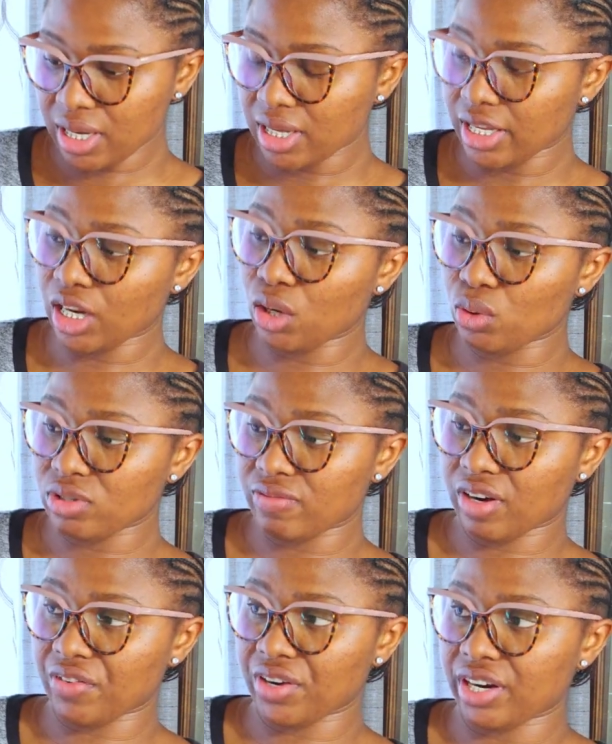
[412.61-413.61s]
It looks
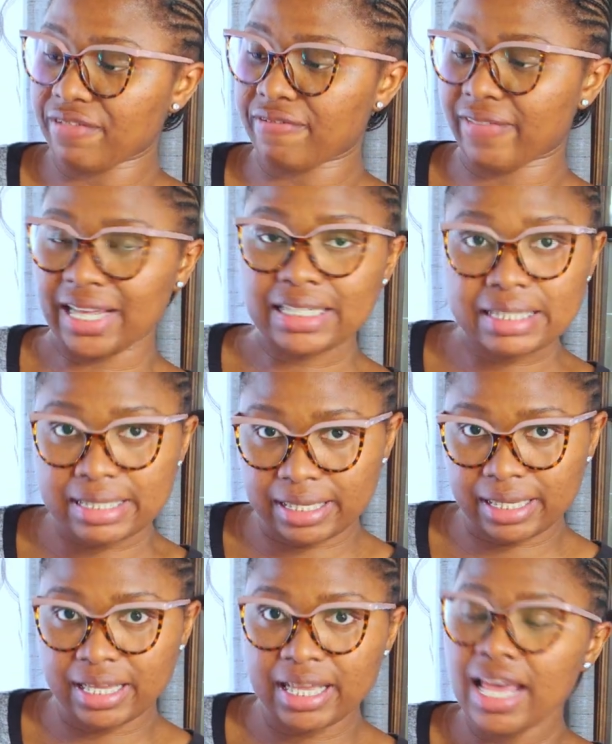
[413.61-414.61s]
very
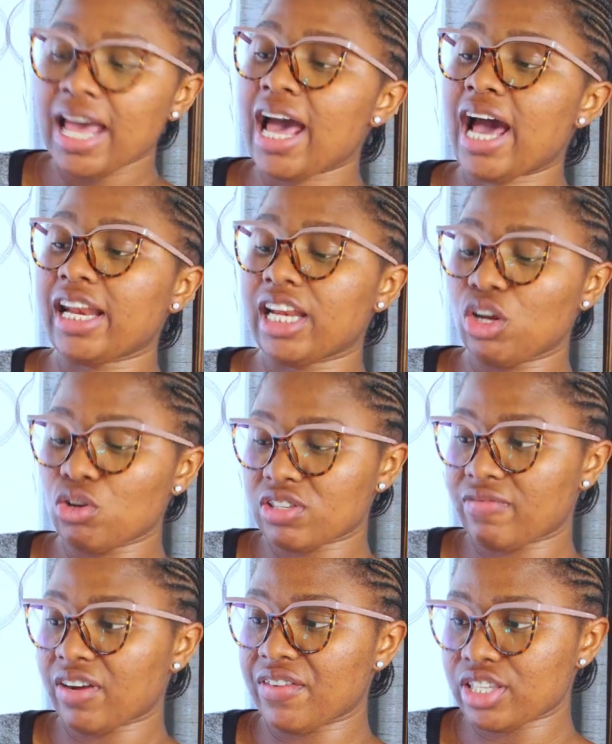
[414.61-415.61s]
fancy and it looks
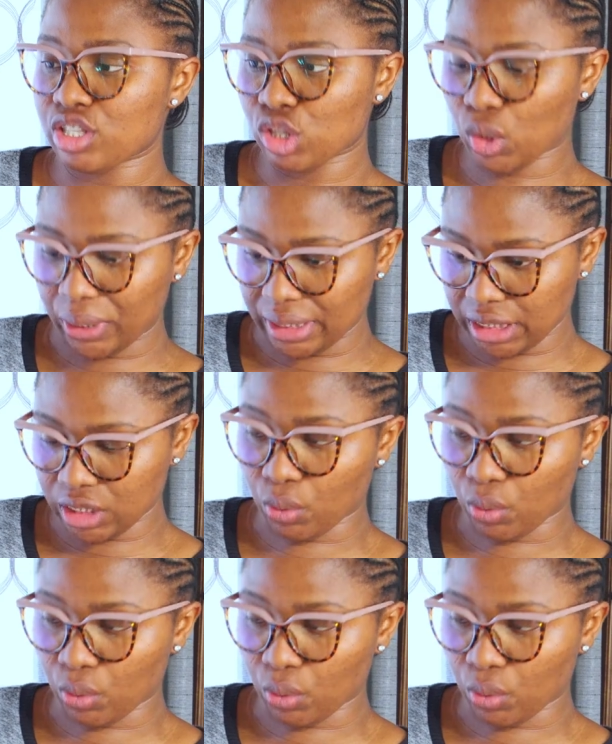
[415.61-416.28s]
very sturdy.